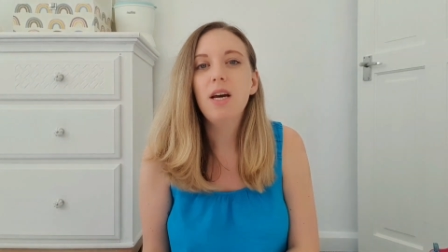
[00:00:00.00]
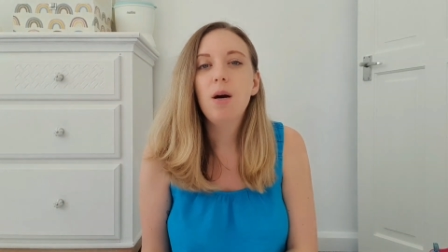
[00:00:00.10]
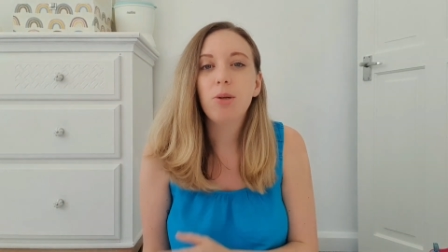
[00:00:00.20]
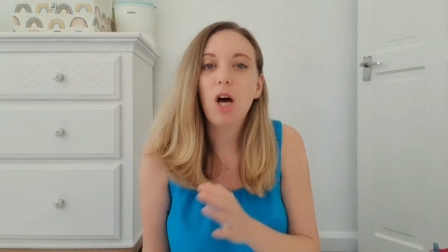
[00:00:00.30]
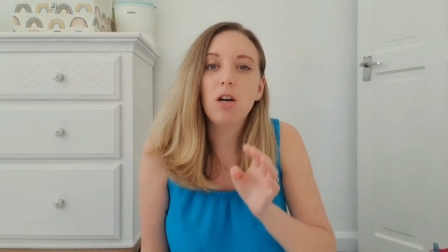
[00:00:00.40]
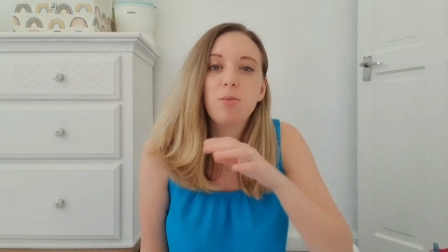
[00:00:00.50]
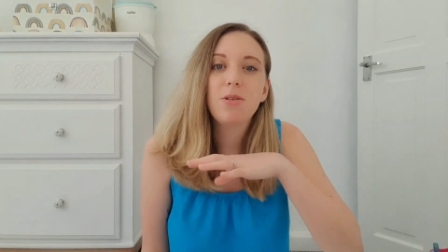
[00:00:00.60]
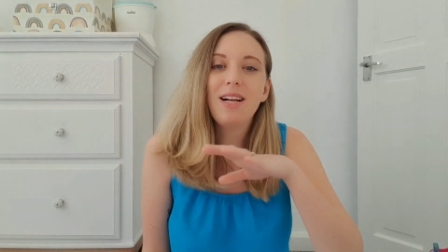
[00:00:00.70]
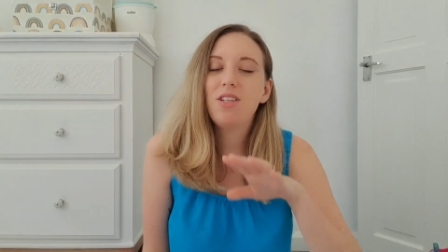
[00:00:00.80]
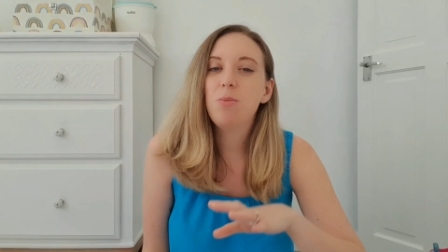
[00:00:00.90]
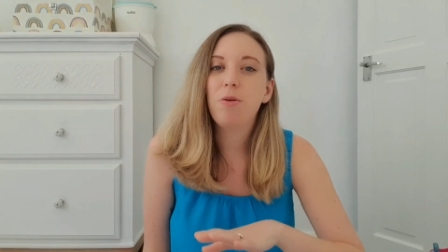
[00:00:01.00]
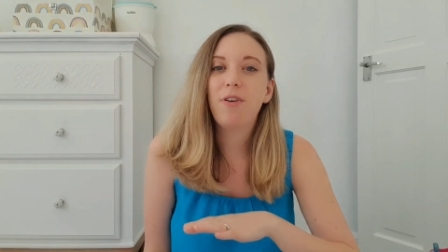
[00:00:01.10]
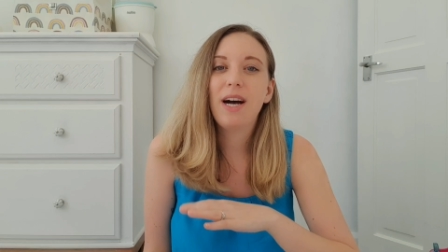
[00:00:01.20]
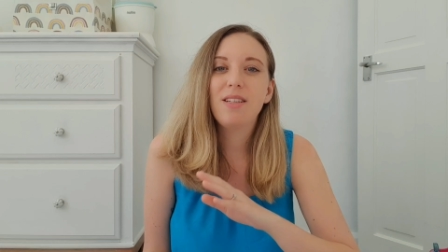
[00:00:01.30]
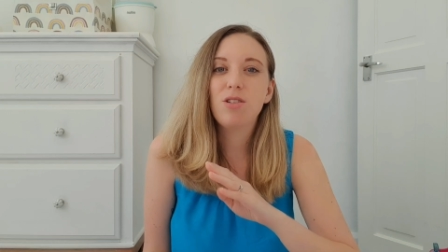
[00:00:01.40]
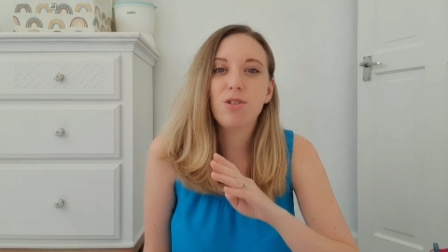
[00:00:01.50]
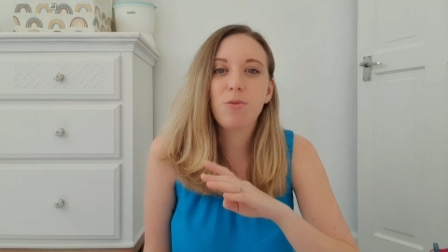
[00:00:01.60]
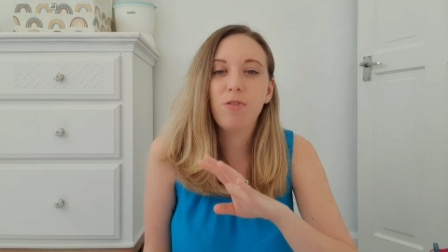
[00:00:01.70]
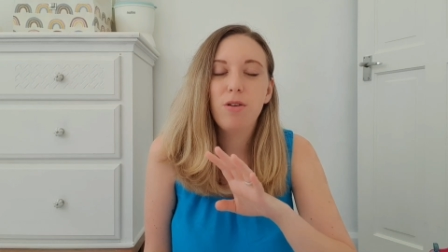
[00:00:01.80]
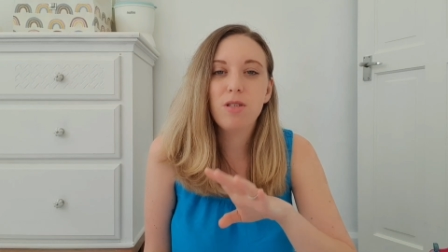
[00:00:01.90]
but the hospital actually provided us
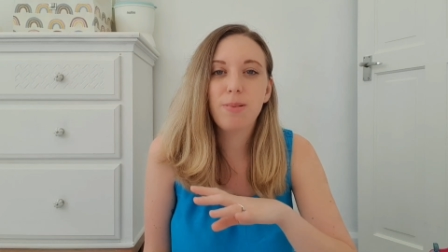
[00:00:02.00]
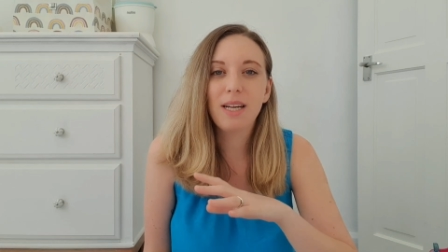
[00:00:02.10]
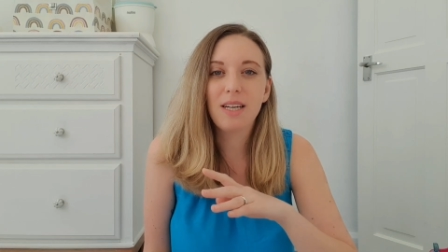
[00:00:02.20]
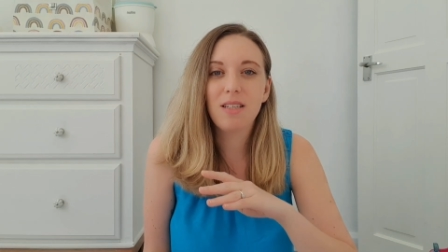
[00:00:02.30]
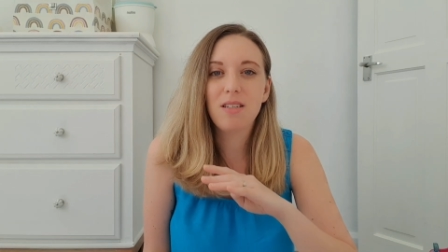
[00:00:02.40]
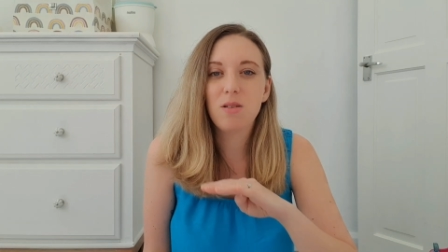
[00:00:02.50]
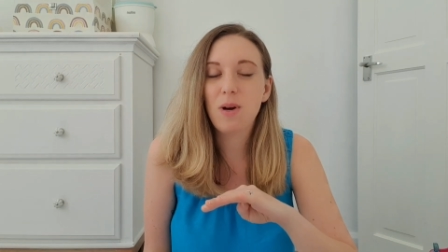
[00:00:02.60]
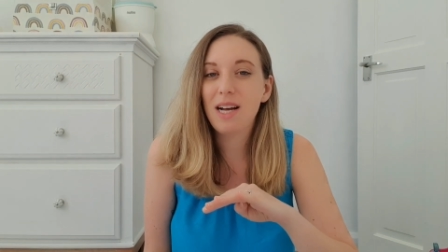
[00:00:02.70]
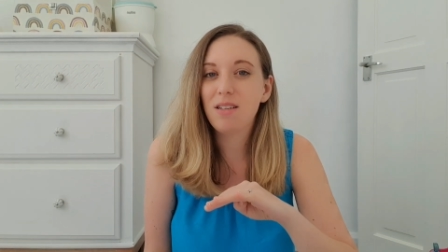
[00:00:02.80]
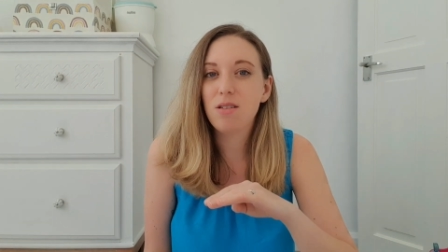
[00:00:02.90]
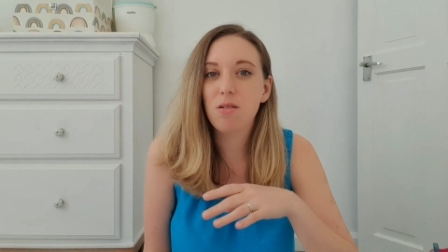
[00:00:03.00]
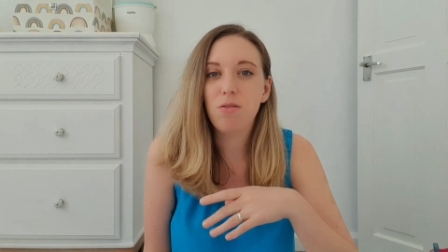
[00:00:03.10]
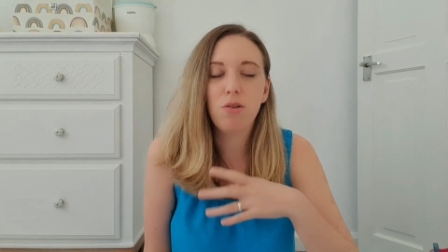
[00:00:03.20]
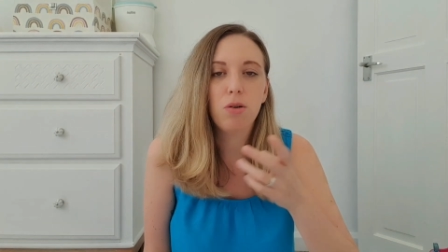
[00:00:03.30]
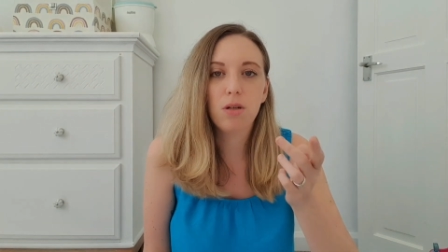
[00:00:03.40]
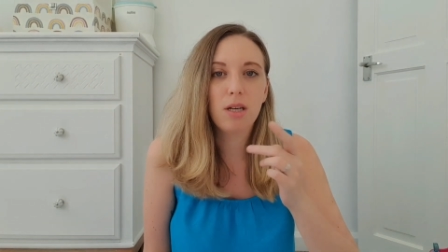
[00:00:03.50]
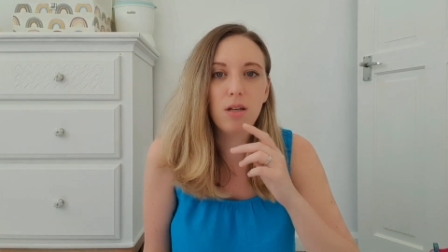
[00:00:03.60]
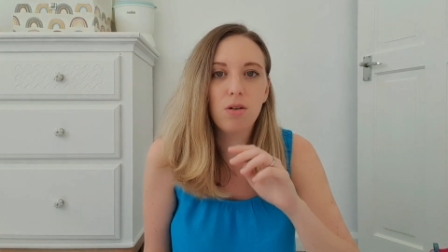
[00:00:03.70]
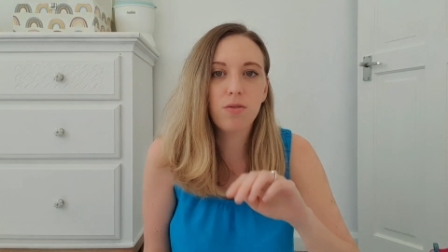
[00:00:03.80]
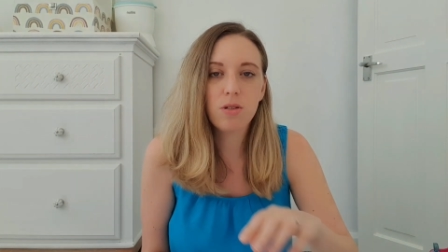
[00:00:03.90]
with loads of blankets as well, so if you're lucky
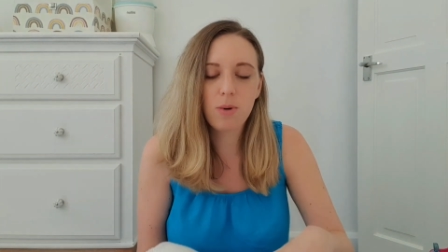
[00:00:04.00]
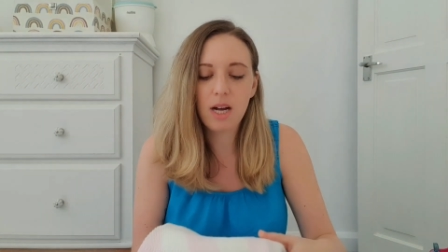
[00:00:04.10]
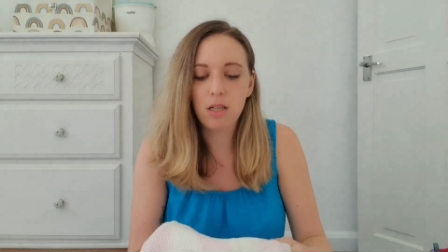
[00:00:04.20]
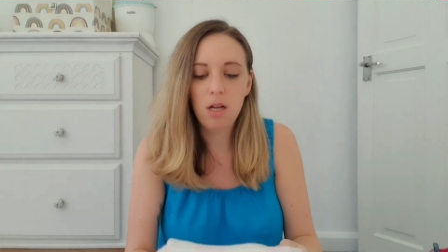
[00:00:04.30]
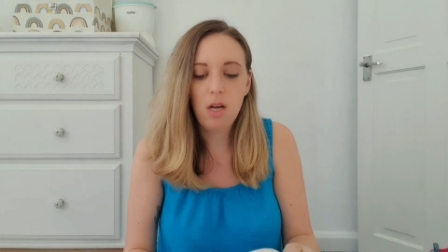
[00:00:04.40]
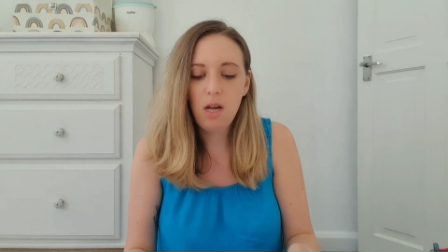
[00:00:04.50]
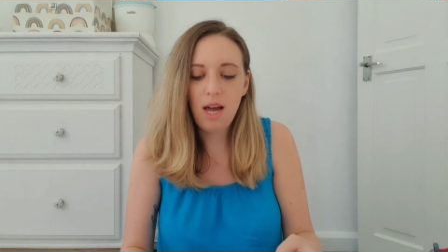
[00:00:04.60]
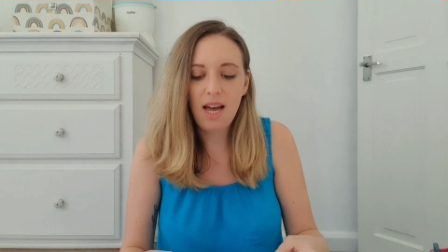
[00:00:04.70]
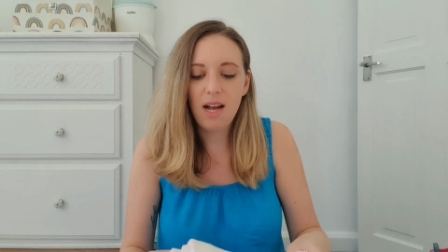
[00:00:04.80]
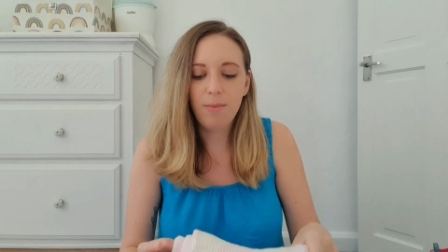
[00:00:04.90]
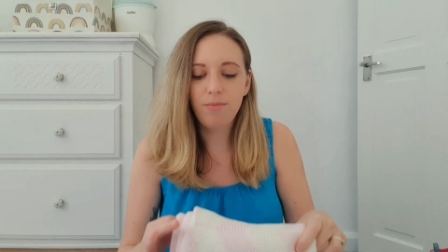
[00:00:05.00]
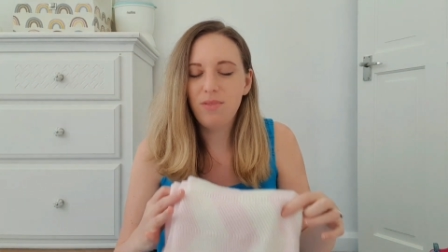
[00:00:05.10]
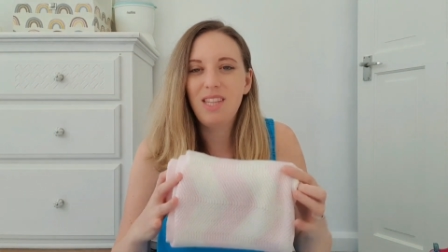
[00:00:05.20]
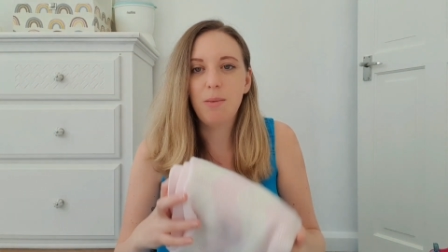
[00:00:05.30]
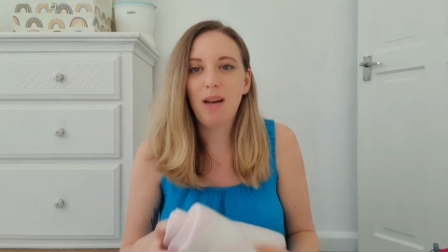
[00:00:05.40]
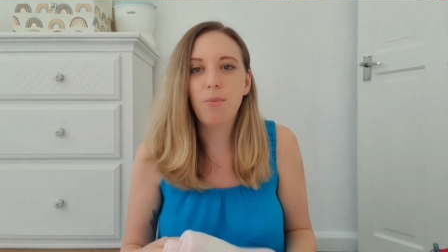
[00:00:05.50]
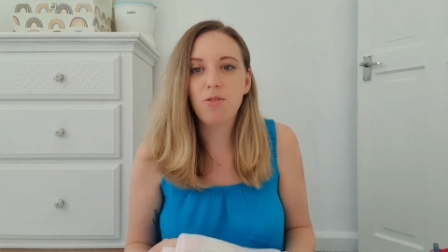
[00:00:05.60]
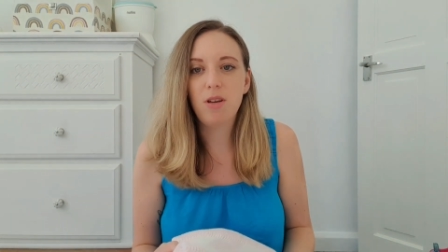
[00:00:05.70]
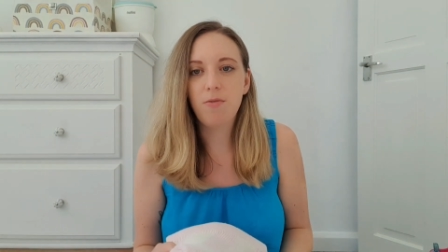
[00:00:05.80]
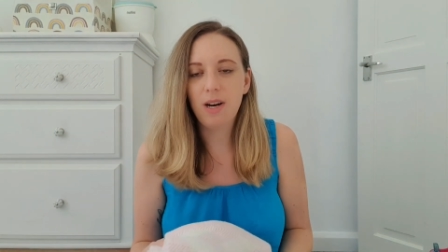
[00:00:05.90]
enough as well, they'll be
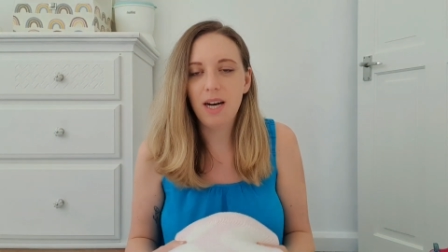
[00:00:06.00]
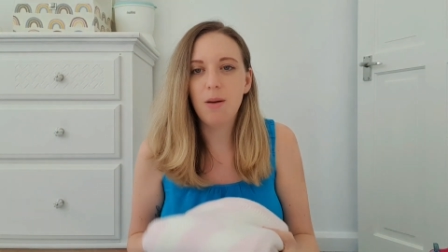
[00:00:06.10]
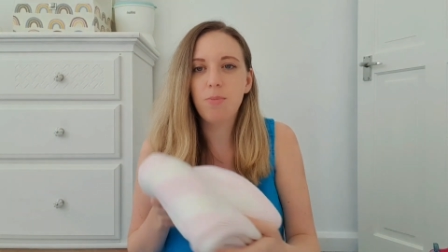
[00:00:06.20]
absolutely fine.